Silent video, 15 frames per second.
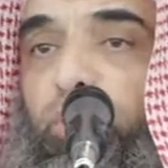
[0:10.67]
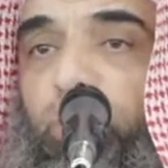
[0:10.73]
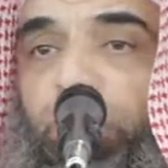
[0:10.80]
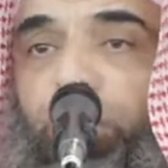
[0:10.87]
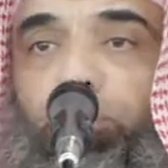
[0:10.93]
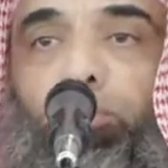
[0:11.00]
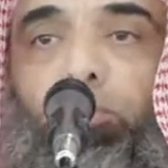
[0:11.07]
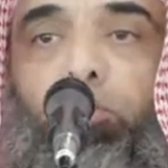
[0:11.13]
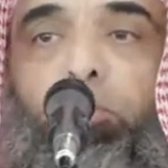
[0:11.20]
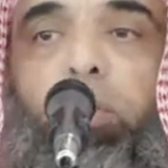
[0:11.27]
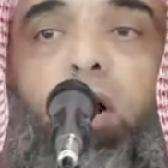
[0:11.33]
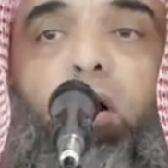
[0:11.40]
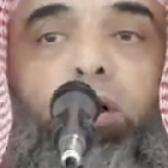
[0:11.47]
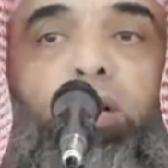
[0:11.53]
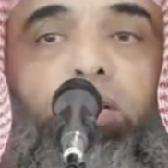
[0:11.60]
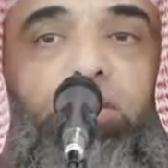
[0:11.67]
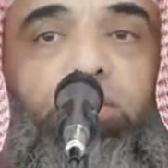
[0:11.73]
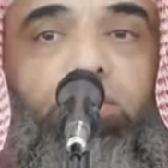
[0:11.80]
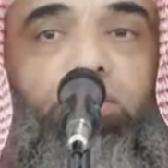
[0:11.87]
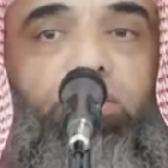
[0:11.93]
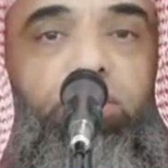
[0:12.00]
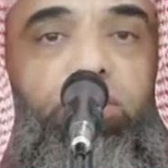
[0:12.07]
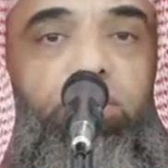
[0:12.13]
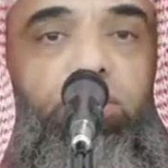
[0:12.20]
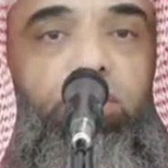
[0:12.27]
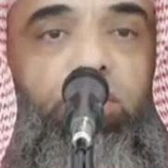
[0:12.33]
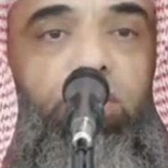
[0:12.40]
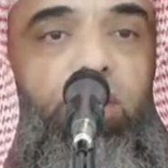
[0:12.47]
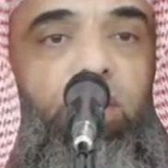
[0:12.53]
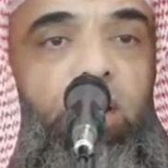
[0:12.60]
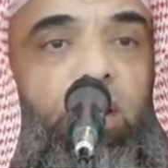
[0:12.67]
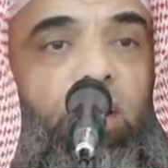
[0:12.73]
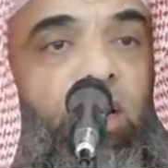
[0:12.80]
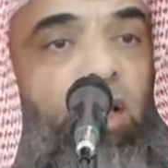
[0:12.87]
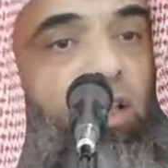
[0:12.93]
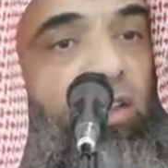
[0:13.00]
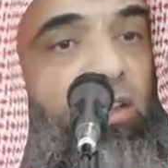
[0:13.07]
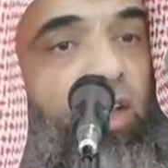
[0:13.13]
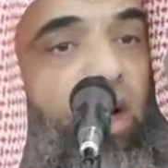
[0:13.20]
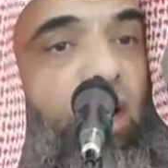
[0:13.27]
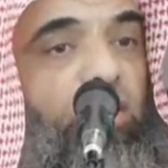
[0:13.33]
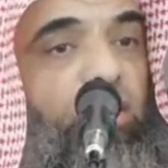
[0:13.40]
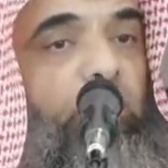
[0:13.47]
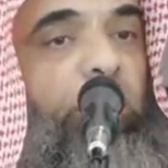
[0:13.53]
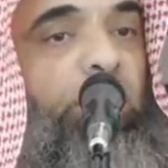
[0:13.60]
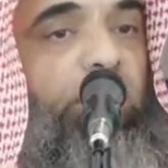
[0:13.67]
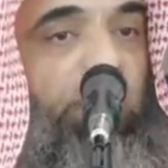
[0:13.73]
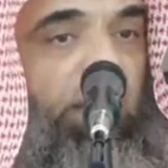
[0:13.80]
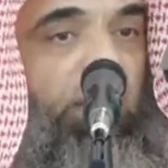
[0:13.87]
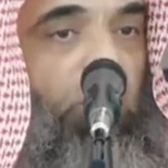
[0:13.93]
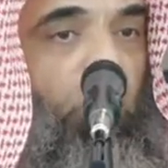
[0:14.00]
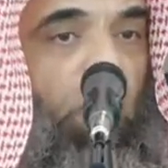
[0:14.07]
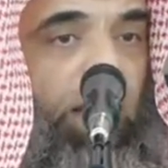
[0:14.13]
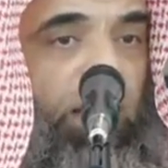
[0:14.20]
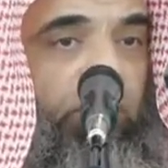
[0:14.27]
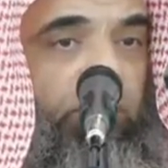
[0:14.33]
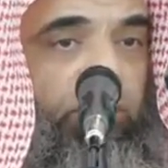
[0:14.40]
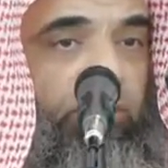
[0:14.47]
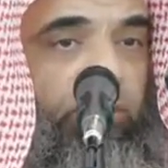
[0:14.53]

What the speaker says: between two parties, the husband and the wife.